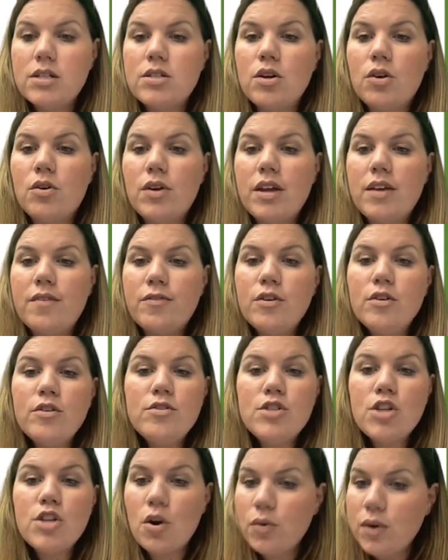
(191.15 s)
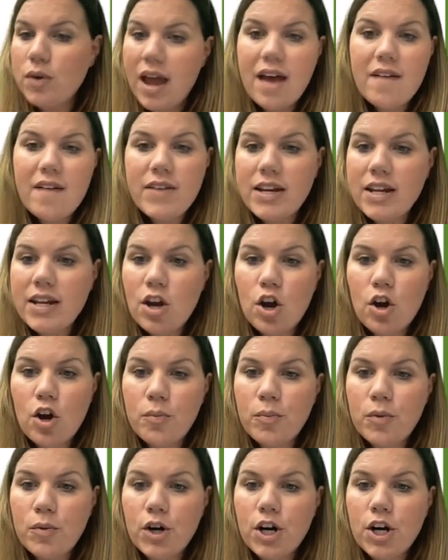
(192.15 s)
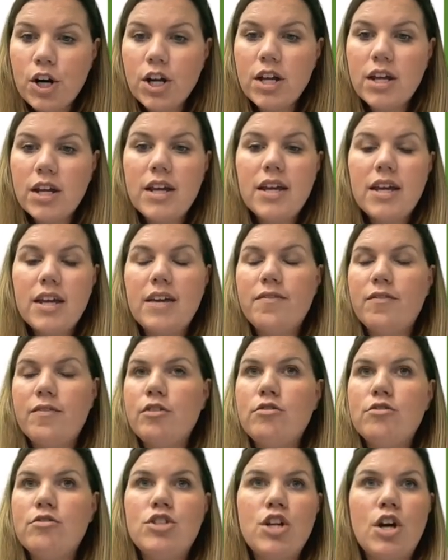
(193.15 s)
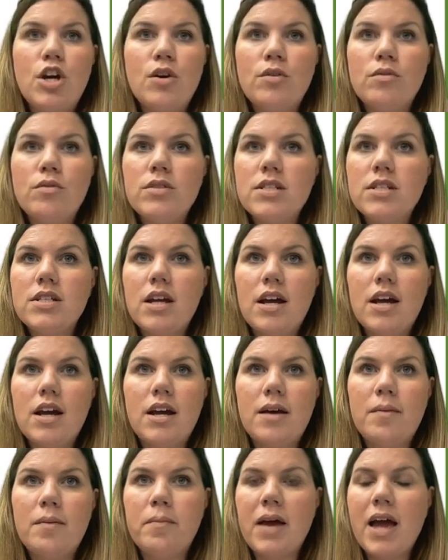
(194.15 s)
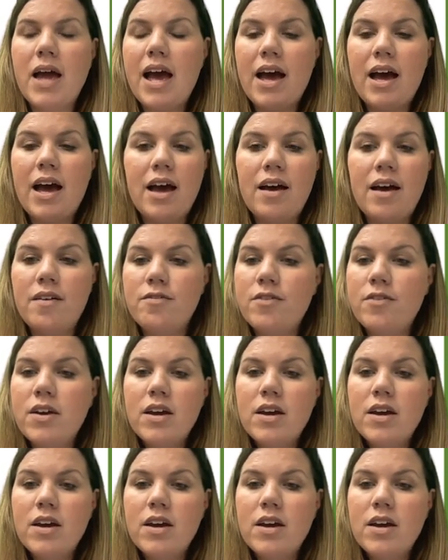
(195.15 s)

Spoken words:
So if you don't have any homework, if you don't have